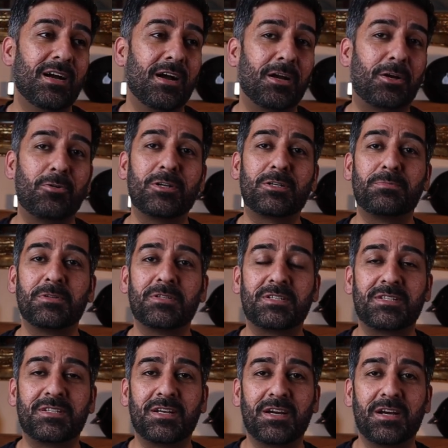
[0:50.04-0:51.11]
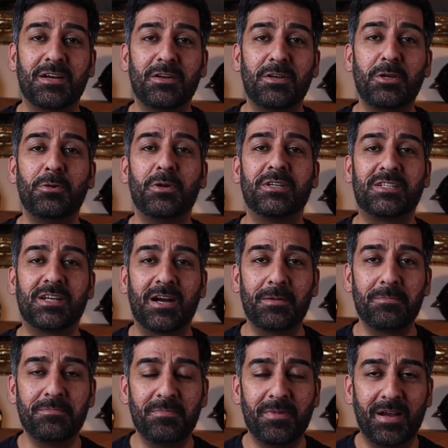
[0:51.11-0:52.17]
uh, Christmas, New Year
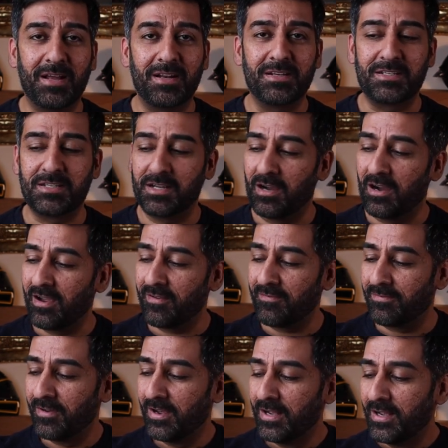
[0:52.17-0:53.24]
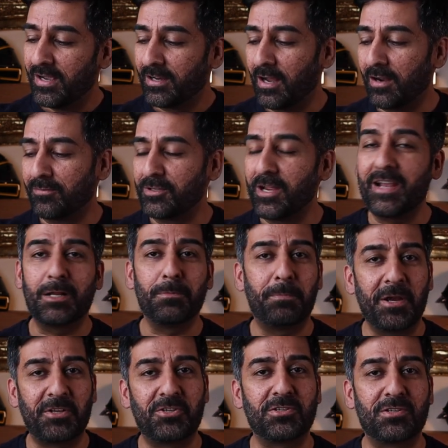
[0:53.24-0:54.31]
time, and I have kind of taken
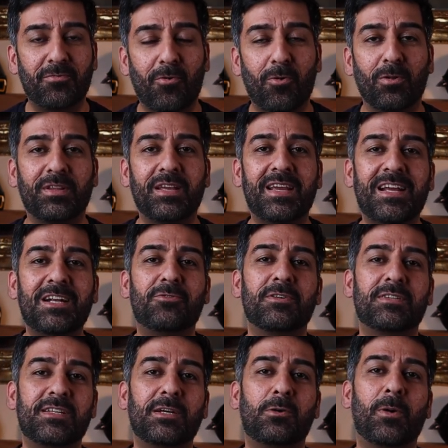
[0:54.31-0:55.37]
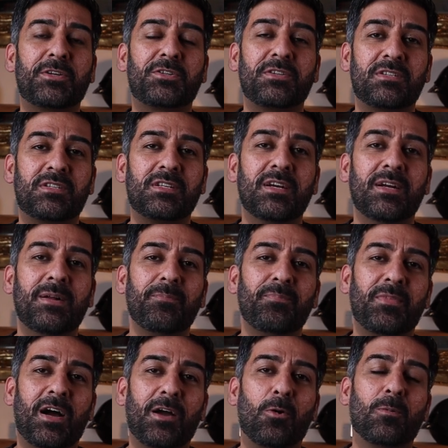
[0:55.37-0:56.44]
pictures of all the interesting questions.
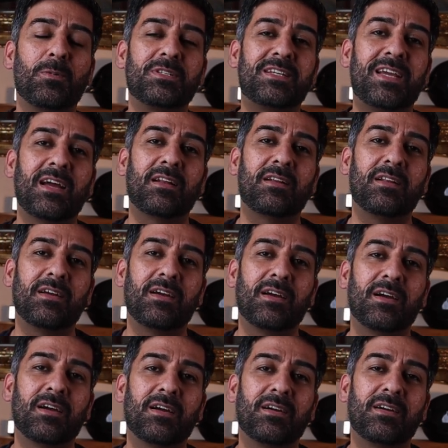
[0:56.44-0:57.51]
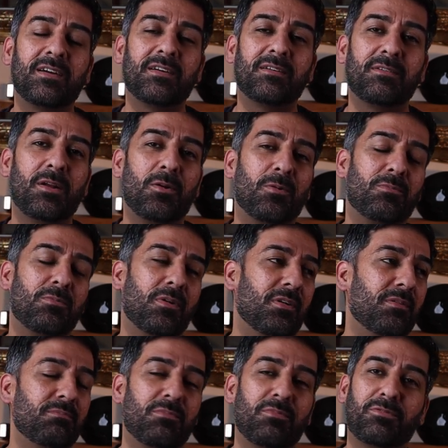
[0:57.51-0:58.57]
I always get, you
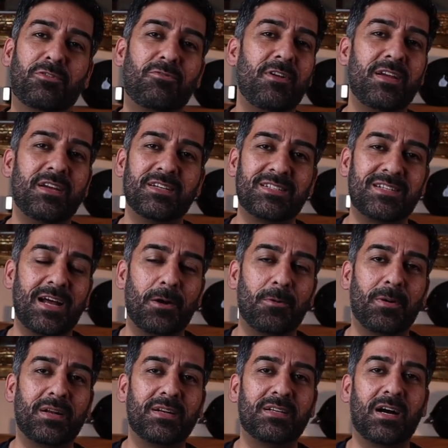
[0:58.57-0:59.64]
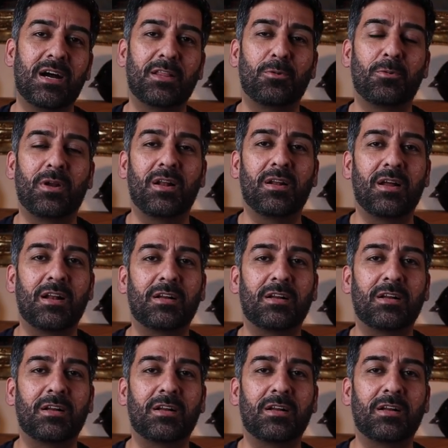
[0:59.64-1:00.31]
know, three years now, and I thought I'll,